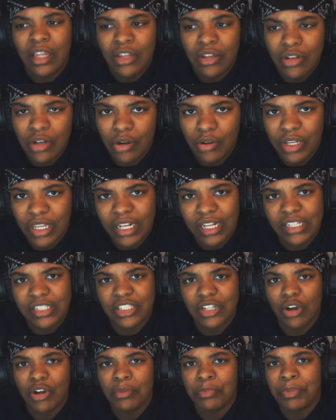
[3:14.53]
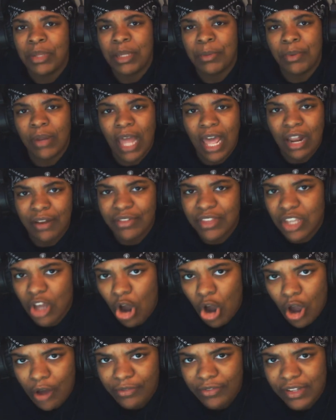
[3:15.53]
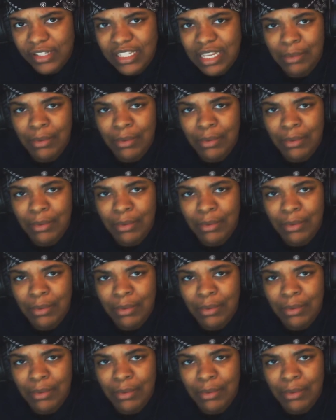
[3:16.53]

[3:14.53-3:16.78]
you know, getting certain people out of the office?